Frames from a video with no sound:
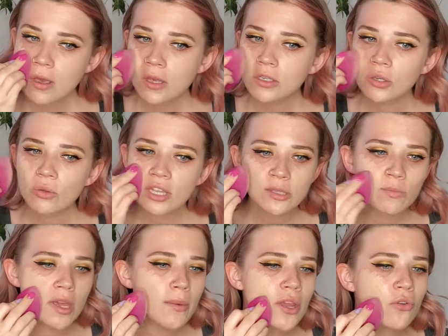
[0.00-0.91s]
So this
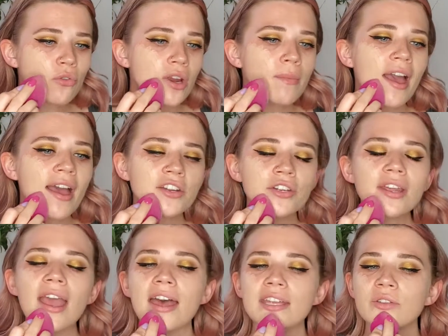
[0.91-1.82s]
BB cream actually
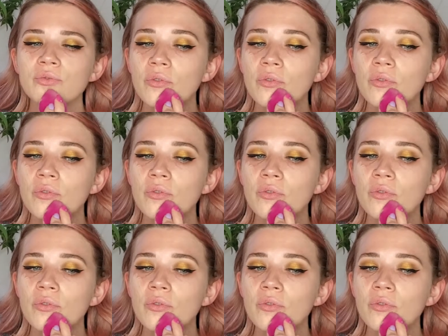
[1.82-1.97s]
has